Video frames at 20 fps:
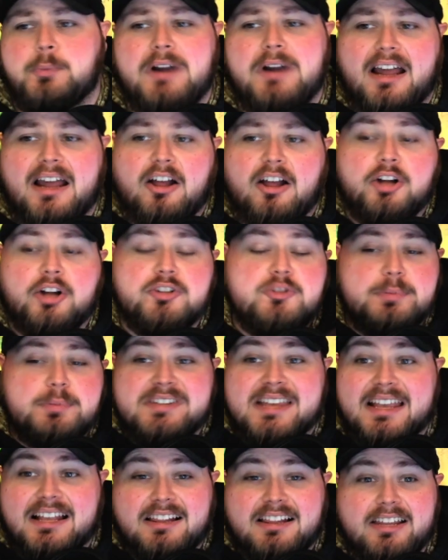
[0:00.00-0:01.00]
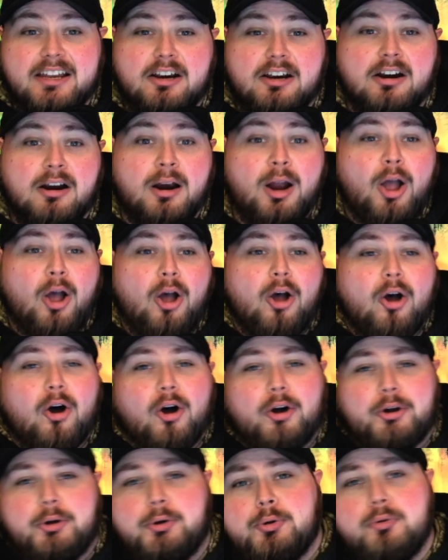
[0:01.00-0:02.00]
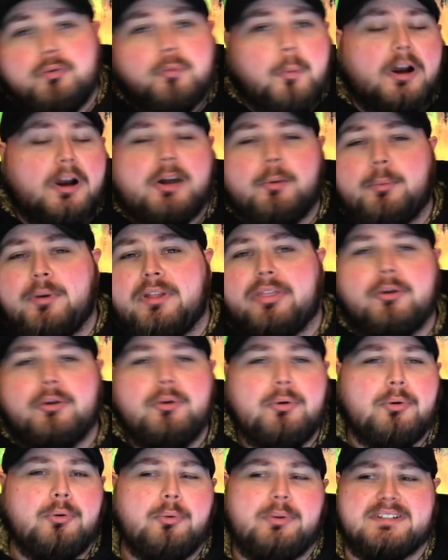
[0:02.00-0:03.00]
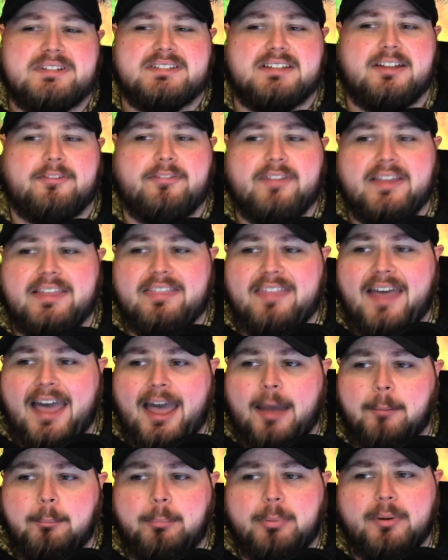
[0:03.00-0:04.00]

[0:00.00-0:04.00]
We're not 100% clear on who's working with who and stuff like that.